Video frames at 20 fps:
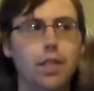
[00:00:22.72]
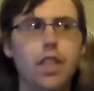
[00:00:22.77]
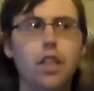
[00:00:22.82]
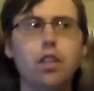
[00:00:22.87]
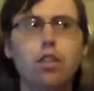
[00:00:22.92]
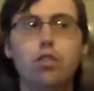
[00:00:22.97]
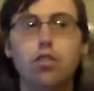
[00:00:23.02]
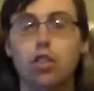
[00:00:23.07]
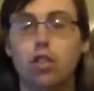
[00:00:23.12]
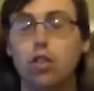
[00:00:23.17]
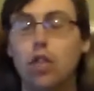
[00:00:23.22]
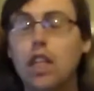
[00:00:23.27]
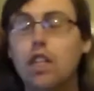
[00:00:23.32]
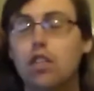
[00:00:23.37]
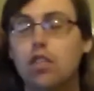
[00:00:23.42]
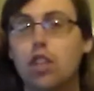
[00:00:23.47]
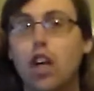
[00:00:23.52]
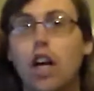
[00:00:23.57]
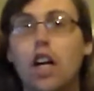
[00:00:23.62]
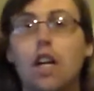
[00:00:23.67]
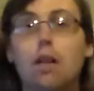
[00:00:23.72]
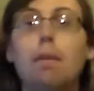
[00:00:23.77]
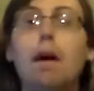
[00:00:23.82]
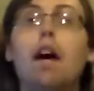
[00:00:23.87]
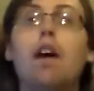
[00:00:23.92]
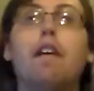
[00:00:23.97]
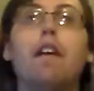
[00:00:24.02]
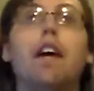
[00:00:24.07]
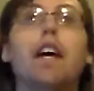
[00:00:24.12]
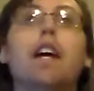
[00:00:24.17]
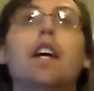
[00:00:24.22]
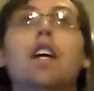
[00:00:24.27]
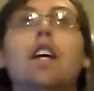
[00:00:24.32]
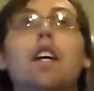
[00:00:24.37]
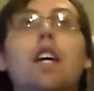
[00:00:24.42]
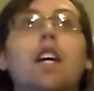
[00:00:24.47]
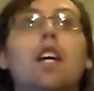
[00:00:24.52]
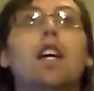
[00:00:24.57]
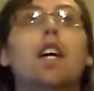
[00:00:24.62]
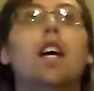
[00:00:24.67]
here, so let's talk about it.
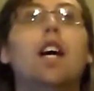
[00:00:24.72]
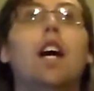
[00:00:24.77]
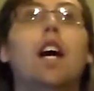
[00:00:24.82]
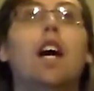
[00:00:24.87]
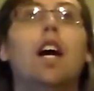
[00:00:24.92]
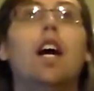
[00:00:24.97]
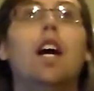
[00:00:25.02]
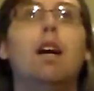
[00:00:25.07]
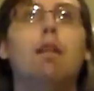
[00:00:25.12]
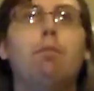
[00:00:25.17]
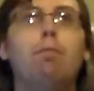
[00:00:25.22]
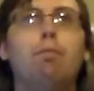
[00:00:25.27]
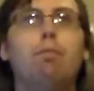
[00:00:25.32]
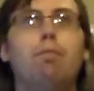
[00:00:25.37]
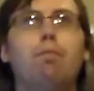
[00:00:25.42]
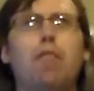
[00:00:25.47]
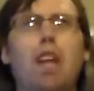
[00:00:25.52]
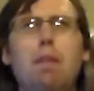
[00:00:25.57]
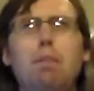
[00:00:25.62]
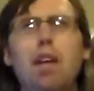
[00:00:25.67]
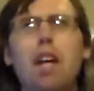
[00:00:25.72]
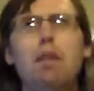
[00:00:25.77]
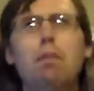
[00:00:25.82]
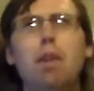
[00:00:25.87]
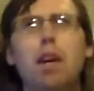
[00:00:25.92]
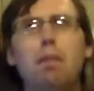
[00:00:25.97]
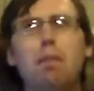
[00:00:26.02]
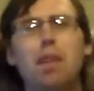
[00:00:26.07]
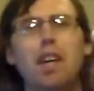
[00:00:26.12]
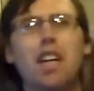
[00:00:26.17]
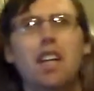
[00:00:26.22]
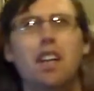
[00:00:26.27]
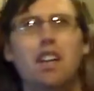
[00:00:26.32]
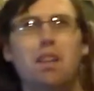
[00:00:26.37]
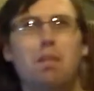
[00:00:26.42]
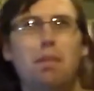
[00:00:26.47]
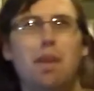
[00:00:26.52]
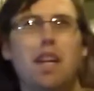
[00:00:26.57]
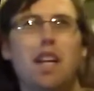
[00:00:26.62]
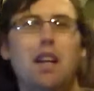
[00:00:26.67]
I'm not
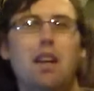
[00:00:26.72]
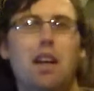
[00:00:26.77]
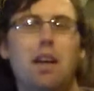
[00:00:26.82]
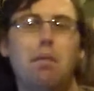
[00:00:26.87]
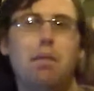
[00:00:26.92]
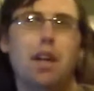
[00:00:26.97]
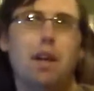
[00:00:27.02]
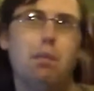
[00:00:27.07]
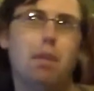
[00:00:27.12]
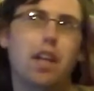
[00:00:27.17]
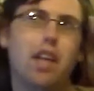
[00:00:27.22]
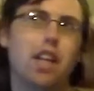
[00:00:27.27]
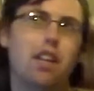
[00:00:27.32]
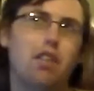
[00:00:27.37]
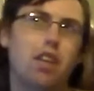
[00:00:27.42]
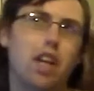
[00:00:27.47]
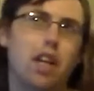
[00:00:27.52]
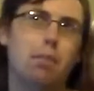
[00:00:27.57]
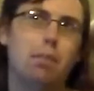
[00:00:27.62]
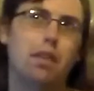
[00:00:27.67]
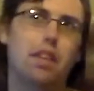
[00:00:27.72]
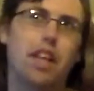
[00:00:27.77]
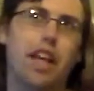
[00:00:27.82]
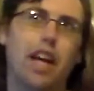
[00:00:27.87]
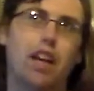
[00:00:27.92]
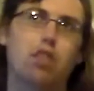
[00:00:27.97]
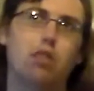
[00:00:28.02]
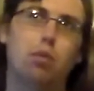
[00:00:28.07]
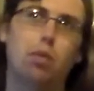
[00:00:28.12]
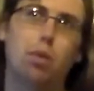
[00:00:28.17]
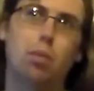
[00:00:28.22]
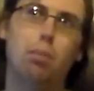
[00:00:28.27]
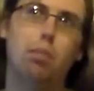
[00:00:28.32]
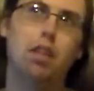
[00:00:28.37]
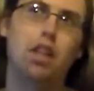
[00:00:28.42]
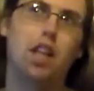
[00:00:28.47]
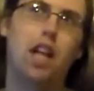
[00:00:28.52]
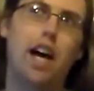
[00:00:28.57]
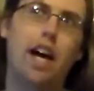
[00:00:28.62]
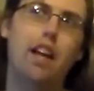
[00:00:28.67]
gonna talk about the actual
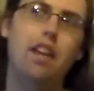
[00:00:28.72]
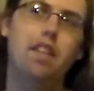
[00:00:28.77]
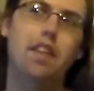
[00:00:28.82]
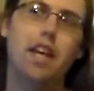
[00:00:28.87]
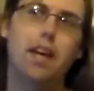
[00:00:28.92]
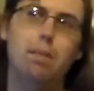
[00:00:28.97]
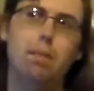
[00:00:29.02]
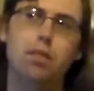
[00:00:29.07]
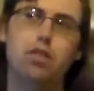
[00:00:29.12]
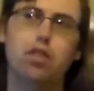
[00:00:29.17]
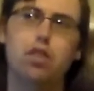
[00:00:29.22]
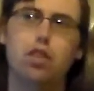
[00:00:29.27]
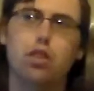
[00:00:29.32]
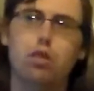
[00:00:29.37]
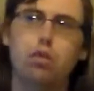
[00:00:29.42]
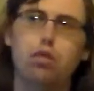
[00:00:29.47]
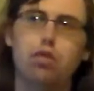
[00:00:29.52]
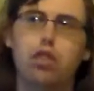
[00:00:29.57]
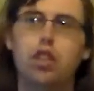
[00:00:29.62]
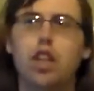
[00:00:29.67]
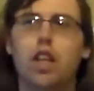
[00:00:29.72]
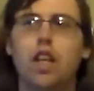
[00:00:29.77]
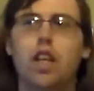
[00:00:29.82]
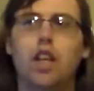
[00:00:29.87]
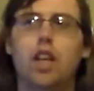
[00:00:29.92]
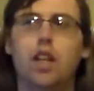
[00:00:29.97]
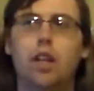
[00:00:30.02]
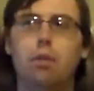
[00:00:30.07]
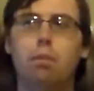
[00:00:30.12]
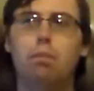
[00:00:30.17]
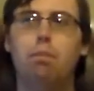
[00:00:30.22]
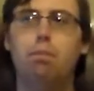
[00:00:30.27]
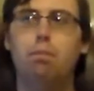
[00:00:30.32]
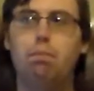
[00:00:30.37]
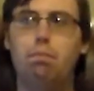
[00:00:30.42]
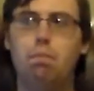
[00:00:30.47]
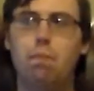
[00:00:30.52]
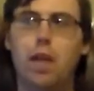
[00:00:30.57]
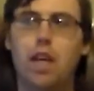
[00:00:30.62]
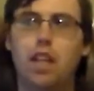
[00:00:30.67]
plot of the episode,
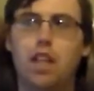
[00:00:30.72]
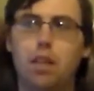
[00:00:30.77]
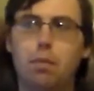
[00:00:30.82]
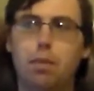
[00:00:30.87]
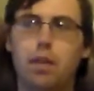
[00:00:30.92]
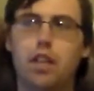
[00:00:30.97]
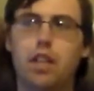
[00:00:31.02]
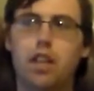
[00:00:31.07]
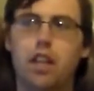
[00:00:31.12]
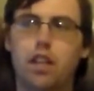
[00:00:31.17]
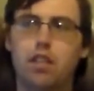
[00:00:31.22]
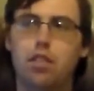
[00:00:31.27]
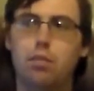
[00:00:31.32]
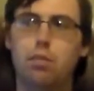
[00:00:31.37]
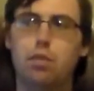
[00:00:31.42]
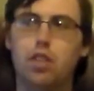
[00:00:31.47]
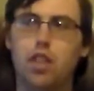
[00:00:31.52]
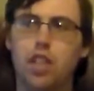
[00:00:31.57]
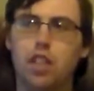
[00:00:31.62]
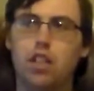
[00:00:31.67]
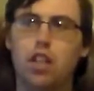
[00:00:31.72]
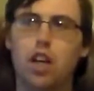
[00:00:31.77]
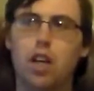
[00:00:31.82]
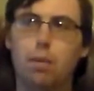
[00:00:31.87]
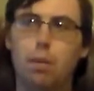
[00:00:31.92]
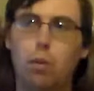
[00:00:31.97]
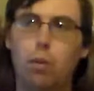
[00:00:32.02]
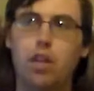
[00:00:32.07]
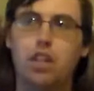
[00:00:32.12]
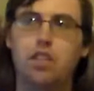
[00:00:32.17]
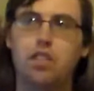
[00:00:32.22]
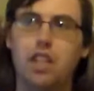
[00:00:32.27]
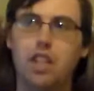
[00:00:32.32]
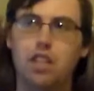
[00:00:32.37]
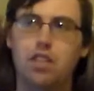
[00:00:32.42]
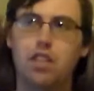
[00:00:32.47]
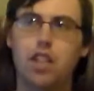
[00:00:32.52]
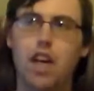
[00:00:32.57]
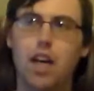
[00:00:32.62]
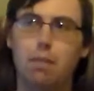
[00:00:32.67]
mainly because I'm just gonna talk about what it
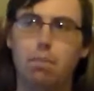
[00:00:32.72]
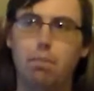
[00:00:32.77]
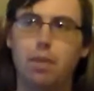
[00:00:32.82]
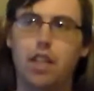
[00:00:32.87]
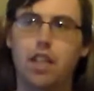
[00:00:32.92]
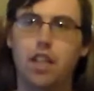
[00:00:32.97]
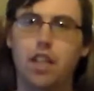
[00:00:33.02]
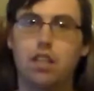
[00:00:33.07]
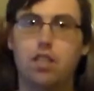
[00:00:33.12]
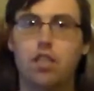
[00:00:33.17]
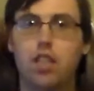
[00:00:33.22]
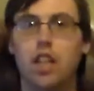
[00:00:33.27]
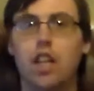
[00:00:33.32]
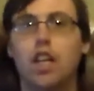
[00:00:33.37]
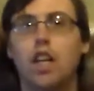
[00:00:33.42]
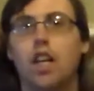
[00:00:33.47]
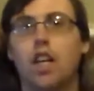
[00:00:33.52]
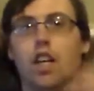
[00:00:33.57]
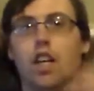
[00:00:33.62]
sets up, because